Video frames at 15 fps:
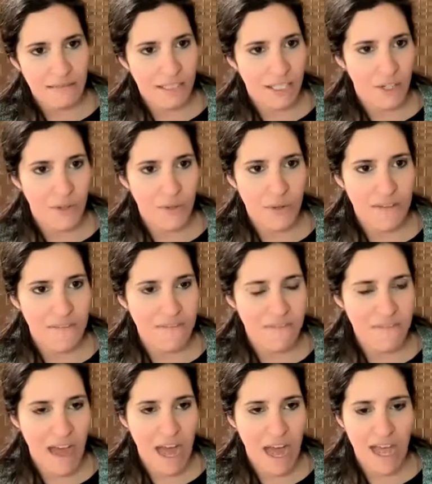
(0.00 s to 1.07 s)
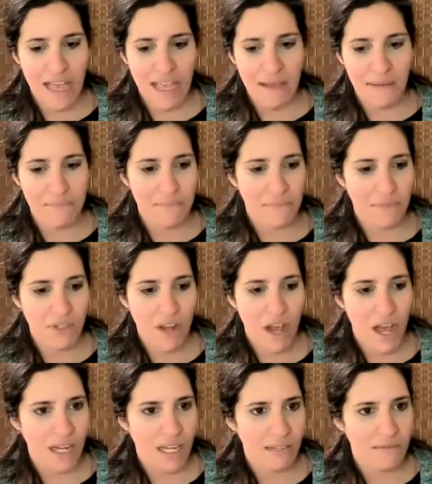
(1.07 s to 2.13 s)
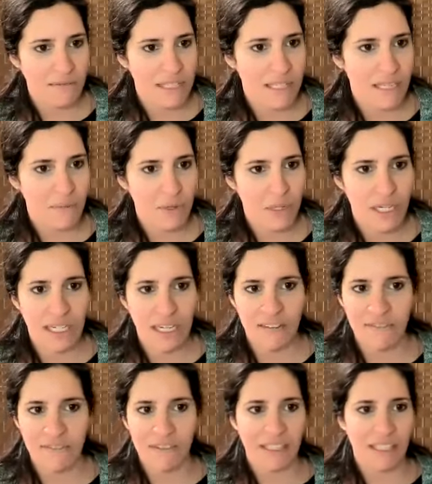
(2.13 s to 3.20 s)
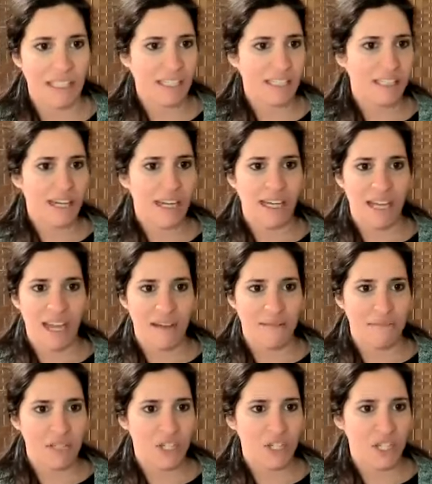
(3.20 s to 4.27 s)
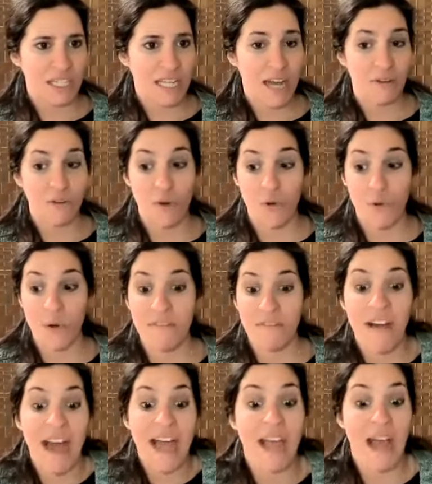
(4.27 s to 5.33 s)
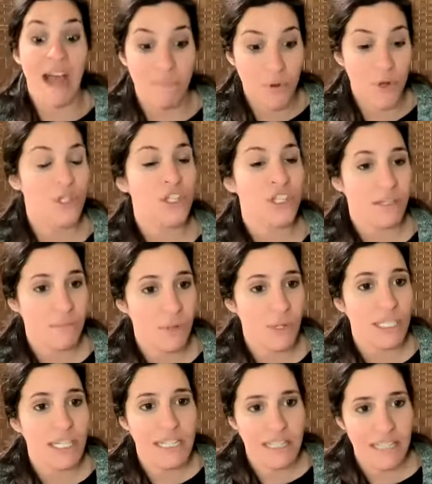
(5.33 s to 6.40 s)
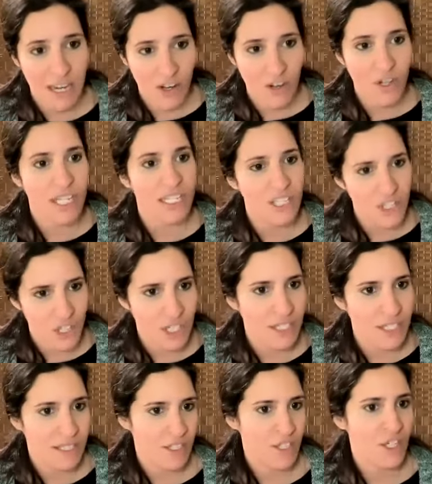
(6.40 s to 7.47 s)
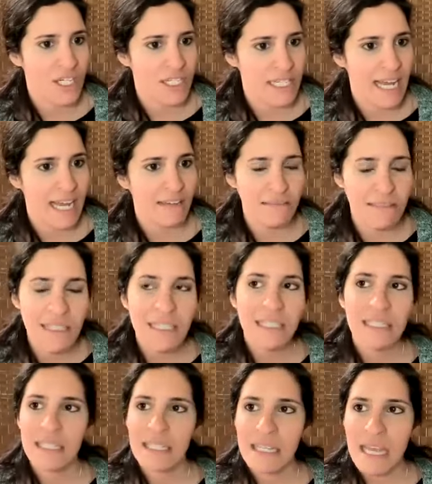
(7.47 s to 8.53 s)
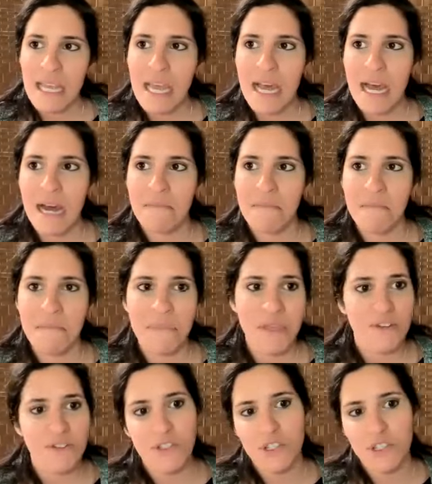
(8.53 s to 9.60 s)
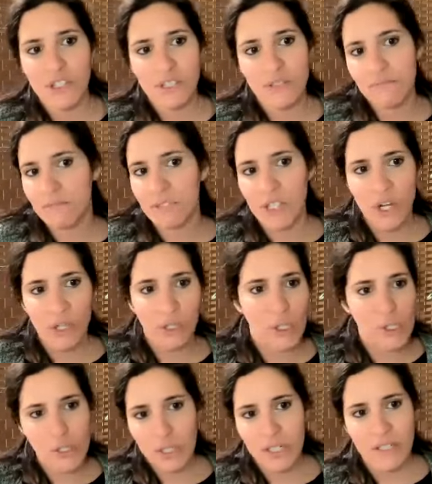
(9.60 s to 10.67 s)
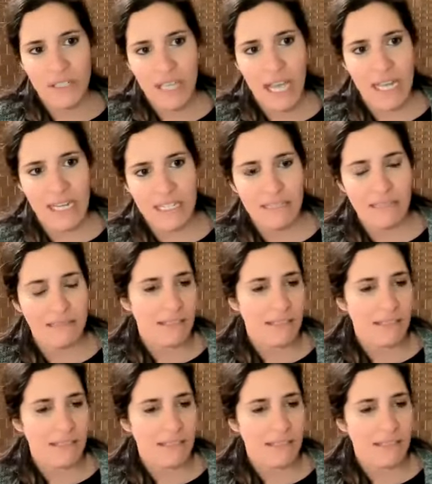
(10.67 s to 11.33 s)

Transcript: If I am talking with someone and I feel like I'm a shutdown, or if I approach someone and they're in a shutdown, there's no longer that